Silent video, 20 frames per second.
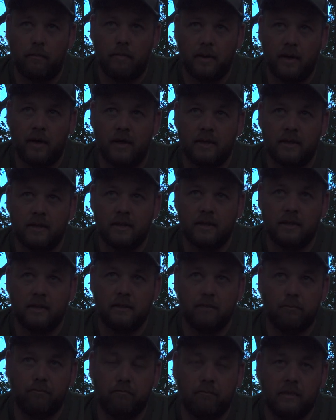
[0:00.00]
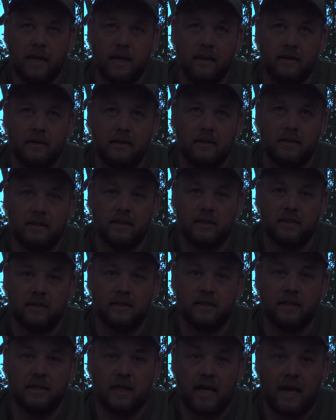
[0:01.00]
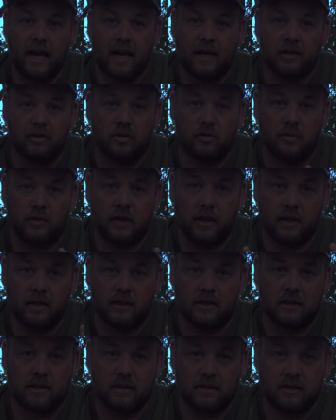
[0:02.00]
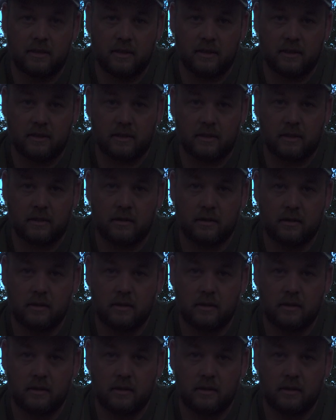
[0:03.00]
but mainly during actual hunting season.